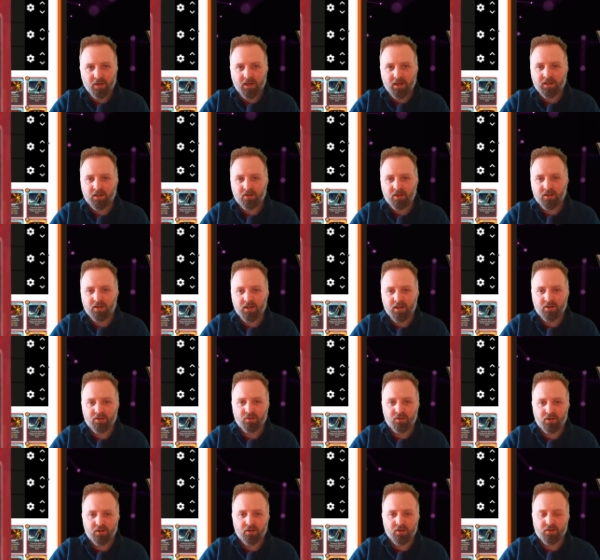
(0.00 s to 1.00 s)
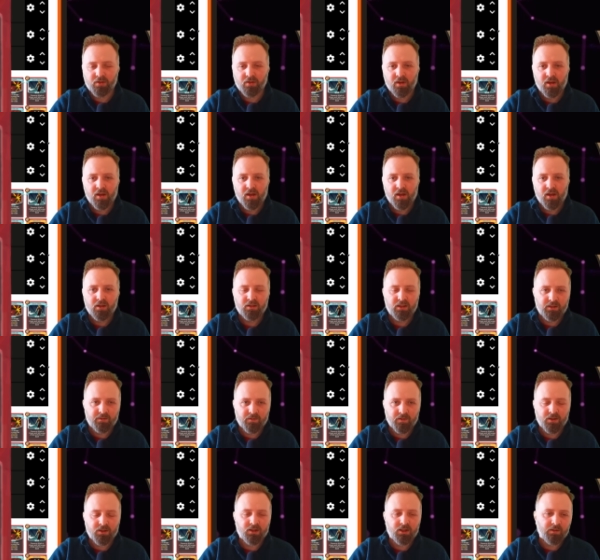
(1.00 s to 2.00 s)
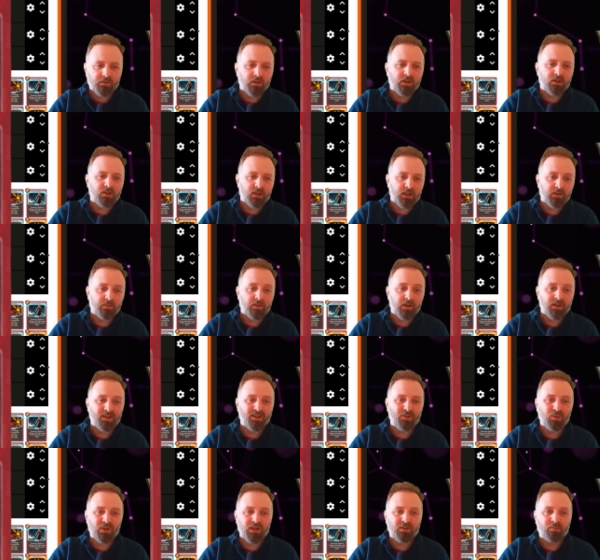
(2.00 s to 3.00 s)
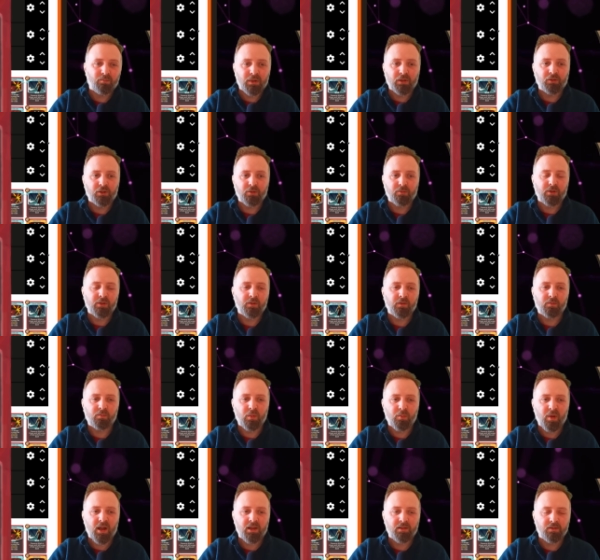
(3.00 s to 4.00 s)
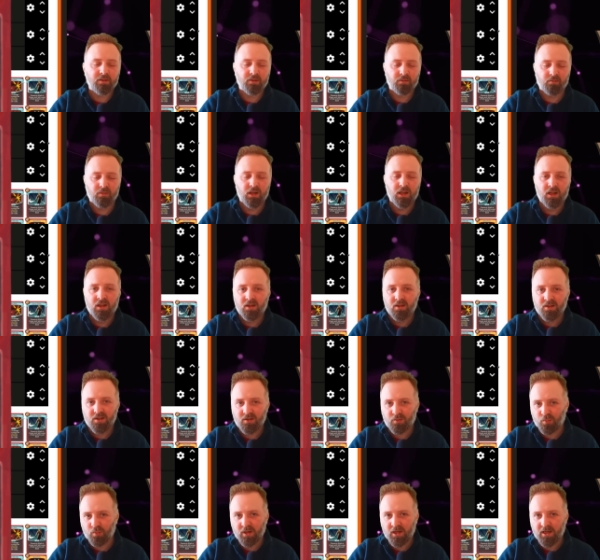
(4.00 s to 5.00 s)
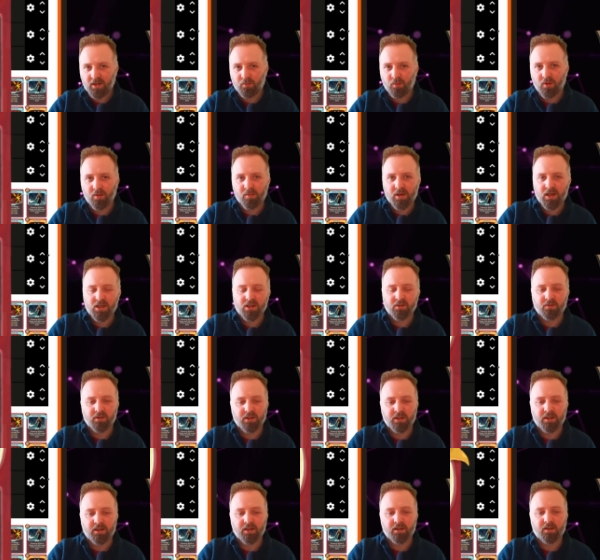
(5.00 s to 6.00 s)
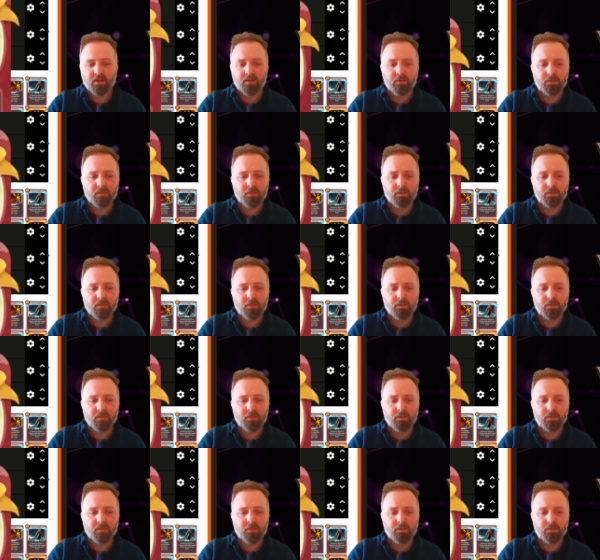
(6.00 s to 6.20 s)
down your deck, so you just defense, defense, defense, and when you've built up enough momentum, swing in with a massive attack.